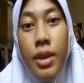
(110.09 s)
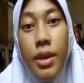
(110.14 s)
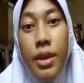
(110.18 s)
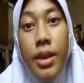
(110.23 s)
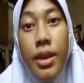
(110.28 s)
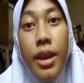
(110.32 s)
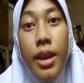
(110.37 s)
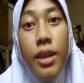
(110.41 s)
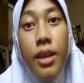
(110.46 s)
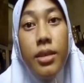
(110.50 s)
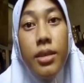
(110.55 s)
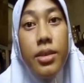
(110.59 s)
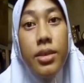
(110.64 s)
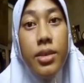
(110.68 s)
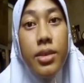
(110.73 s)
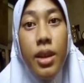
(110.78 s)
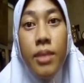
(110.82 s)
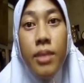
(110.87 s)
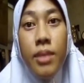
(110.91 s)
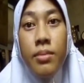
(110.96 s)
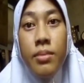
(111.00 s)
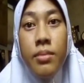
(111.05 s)
There are
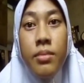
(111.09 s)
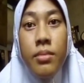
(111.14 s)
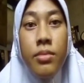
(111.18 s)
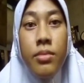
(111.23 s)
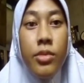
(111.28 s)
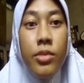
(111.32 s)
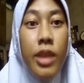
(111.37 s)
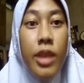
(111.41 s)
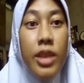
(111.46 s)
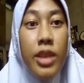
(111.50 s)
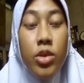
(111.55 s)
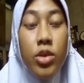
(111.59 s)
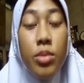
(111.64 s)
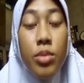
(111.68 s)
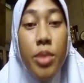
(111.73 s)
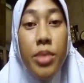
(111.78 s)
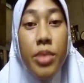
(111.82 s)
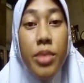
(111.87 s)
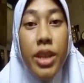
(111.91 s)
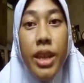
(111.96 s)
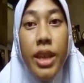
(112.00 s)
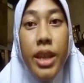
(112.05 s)
some classroom
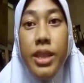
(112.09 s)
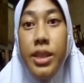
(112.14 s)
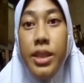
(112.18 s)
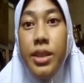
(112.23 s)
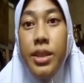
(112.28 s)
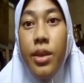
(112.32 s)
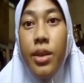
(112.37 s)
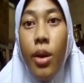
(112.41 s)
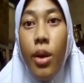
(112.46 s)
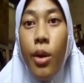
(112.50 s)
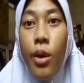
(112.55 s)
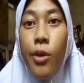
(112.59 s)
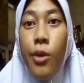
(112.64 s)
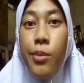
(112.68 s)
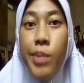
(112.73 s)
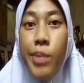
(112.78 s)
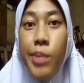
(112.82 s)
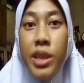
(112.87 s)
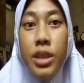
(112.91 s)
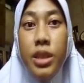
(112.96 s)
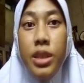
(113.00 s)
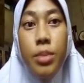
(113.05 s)
implications of
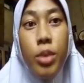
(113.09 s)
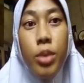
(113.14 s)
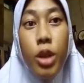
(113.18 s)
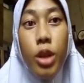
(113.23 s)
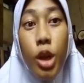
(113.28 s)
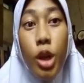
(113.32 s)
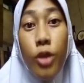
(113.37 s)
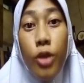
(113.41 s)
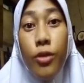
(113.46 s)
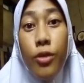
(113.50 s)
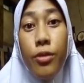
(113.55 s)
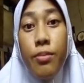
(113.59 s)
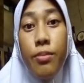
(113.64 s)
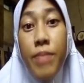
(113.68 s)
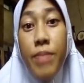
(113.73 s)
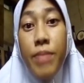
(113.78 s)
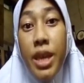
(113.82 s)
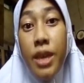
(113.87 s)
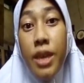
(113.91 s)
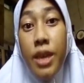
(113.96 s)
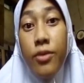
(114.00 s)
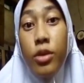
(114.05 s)
principle of
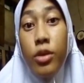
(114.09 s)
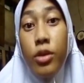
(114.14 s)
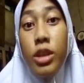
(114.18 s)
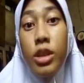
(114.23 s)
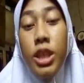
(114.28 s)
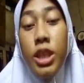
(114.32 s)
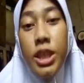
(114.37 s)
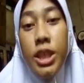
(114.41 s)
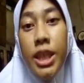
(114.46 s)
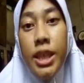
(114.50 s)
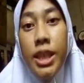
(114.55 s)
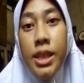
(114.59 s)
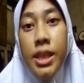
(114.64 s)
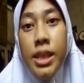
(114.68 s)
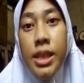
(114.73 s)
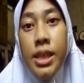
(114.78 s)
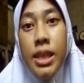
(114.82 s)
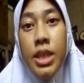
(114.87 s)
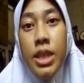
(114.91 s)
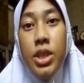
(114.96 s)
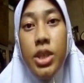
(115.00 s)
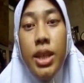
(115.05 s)
meaningful learning,
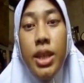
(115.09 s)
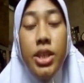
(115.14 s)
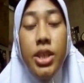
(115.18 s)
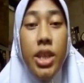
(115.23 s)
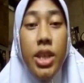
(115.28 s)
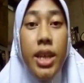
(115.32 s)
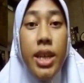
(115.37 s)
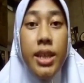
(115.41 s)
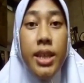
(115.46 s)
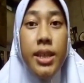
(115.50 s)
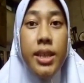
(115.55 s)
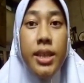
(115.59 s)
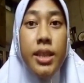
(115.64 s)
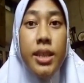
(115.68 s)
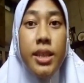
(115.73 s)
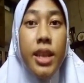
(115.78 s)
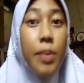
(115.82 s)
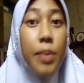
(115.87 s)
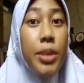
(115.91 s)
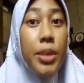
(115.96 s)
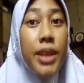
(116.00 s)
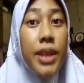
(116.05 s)
such as
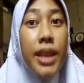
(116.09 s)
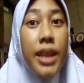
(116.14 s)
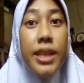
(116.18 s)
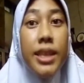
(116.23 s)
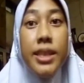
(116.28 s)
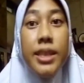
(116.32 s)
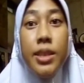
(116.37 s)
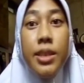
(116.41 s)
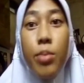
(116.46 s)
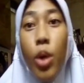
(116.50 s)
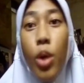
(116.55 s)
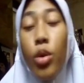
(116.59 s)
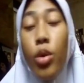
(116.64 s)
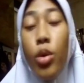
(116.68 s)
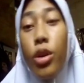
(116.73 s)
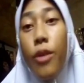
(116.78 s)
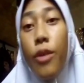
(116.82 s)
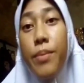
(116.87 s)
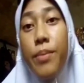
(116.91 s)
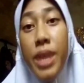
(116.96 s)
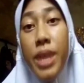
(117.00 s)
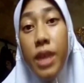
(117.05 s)
capitalize the
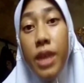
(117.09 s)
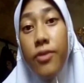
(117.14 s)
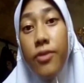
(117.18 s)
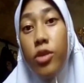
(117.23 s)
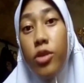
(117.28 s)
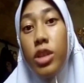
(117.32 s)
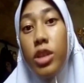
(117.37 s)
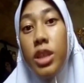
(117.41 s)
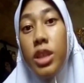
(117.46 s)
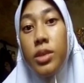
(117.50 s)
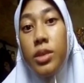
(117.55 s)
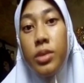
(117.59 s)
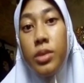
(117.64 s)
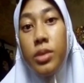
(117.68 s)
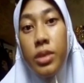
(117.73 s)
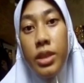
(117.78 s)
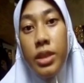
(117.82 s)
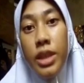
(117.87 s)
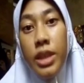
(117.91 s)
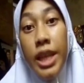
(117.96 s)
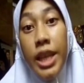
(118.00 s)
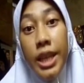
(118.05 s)
power of meaningful
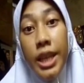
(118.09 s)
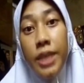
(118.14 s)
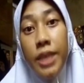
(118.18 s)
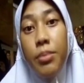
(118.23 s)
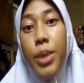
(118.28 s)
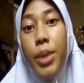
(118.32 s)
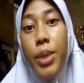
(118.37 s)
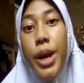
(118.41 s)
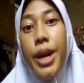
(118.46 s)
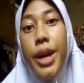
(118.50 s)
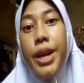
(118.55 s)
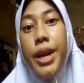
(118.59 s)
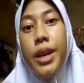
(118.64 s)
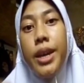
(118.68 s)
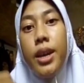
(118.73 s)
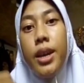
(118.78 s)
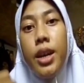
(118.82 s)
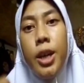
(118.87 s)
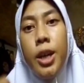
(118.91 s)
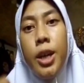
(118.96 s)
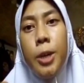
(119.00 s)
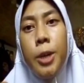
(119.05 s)
learning by
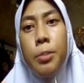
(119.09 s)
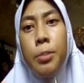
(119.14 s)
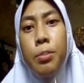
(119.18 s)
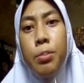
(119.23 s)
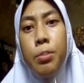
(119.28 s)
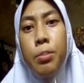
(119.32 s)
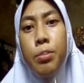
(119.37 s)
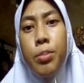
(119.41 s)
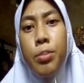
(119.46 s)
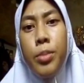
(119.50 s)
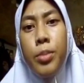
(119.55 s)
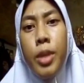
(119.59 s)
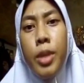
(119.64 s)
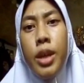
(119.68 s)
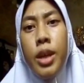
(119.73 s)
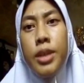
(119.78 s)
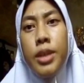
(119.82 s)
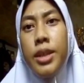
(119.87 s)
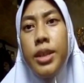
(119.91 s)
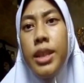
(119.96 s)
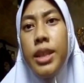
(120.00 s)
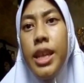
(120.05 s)

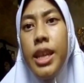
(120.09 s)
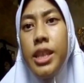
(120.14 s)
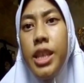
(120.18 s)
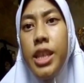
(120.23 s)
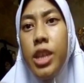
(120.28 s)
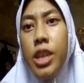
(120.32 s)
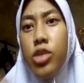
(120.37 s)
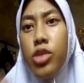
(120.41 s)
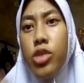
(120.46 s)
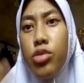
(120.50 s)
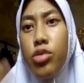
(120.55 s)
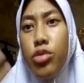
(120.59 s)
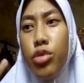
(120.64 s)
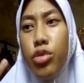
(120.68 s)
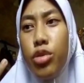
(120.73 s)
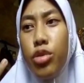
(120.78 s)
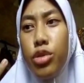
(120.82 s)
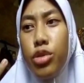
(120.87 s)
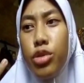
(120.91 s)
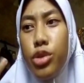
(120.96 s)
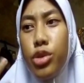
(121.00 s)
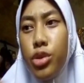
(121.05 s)
relating
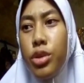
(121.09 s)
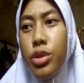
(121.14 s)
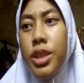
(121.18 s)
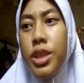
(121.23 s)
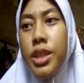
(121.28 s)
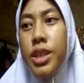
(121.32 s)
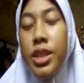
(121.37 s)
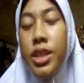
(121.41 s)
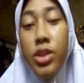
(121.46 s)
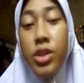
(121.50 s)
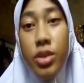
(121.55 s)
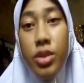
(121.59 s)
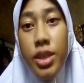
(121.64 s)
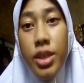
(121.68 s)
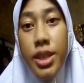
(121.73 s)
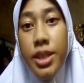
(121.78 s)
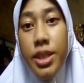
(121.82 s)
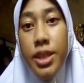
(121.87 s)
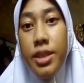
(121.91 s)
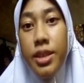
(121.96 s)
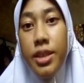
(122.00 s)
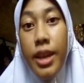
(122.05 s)
to student
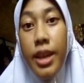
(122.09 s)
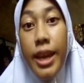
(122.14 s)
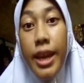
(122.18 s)
interests